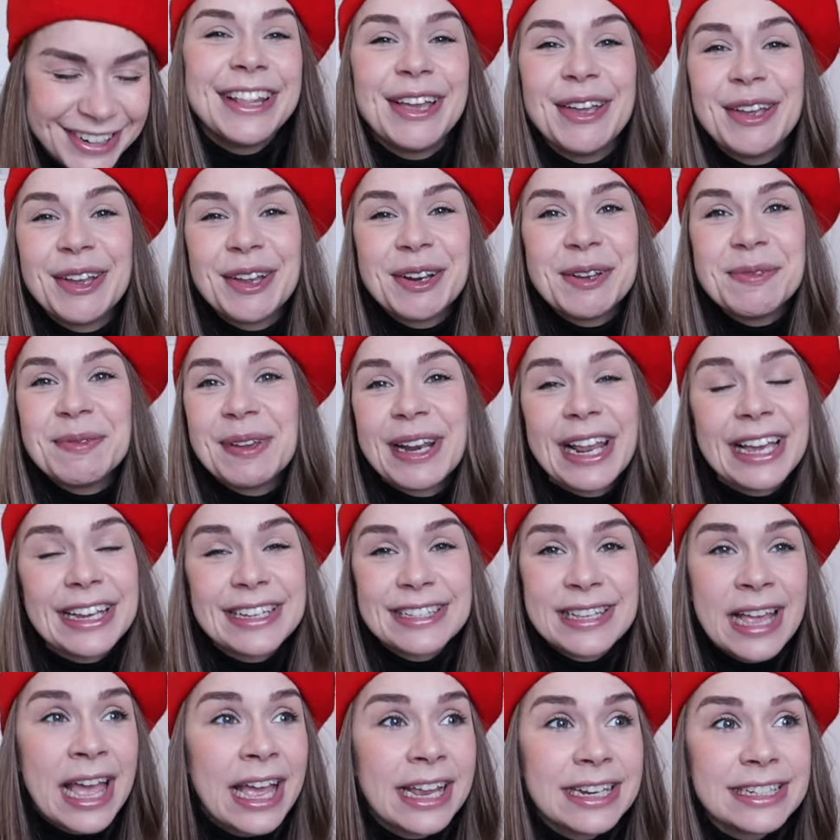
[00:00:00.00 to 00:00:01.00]
Now you're gonna be
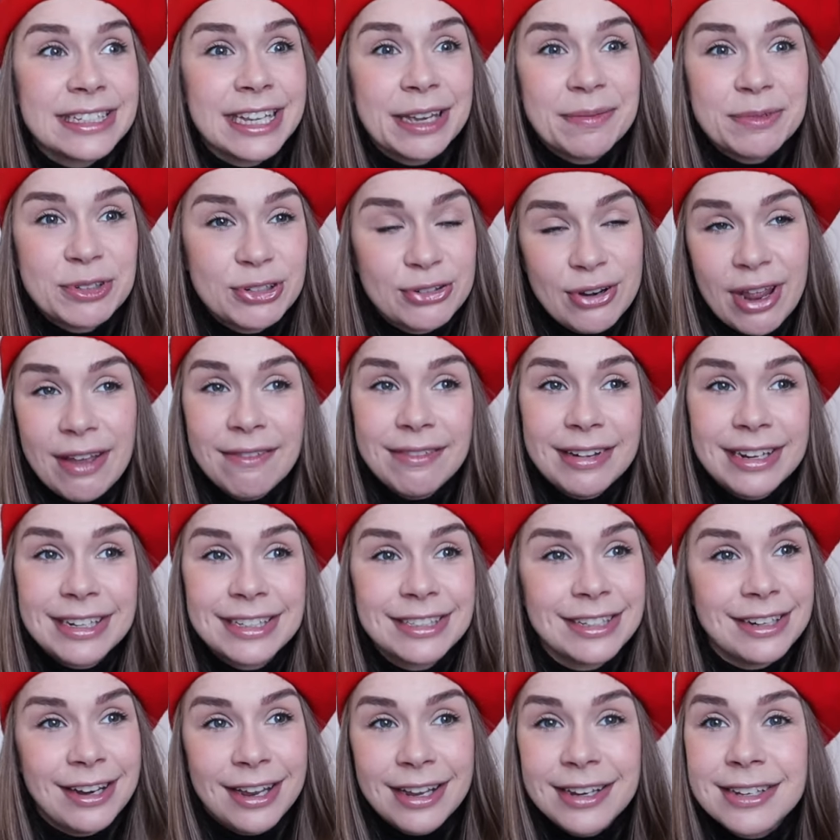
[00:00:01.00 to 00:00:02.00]
like, Sandy, I'm
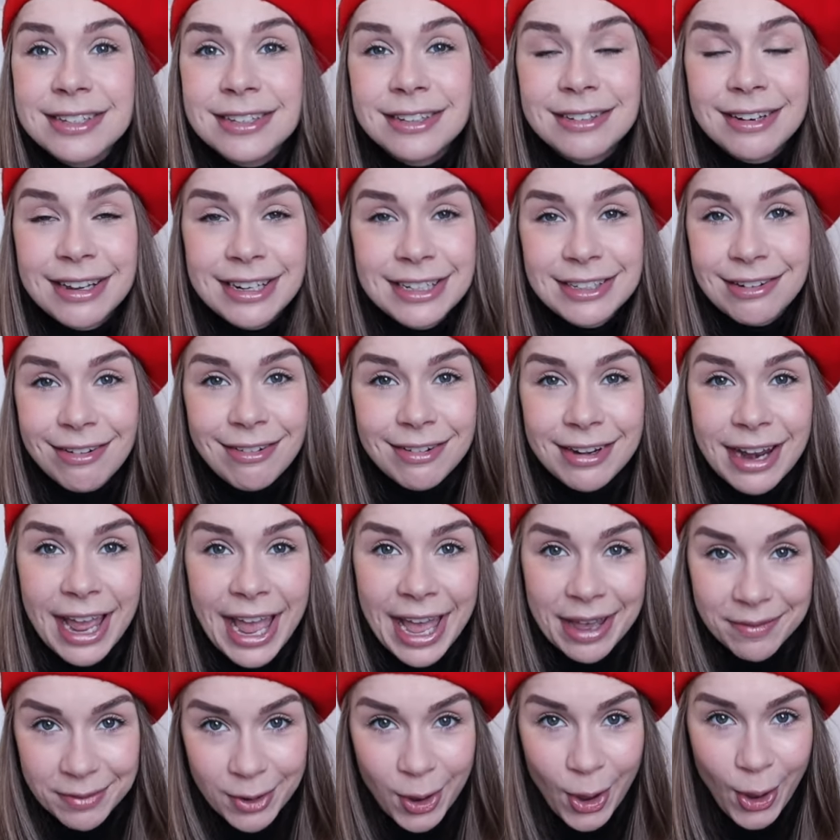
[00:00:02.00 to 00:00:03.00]
traveling to London, I don't
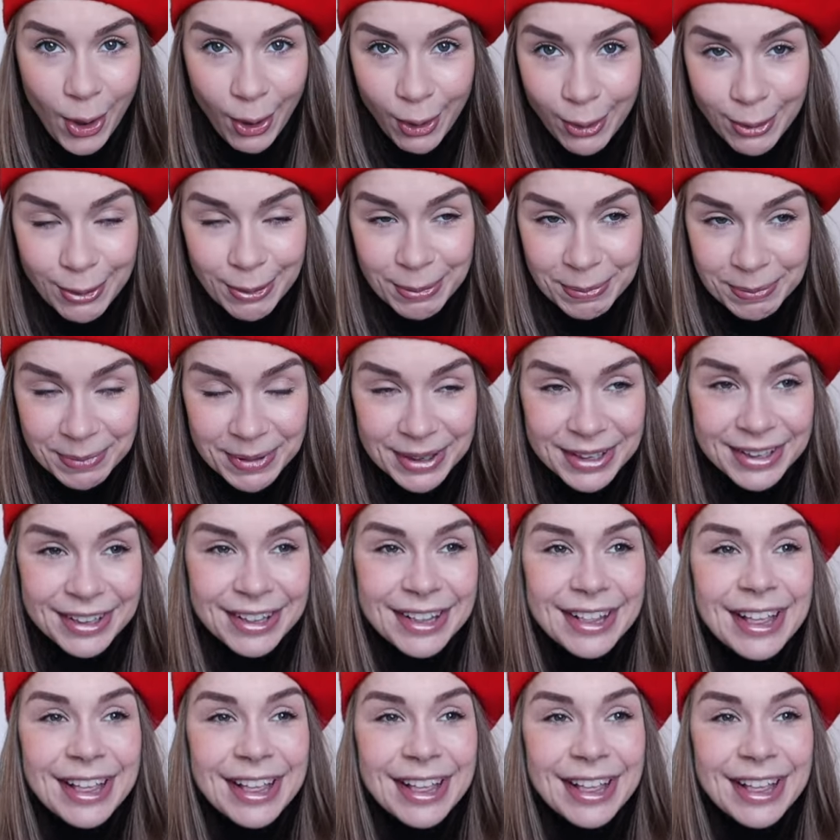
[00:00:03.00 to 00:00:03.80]
have a home.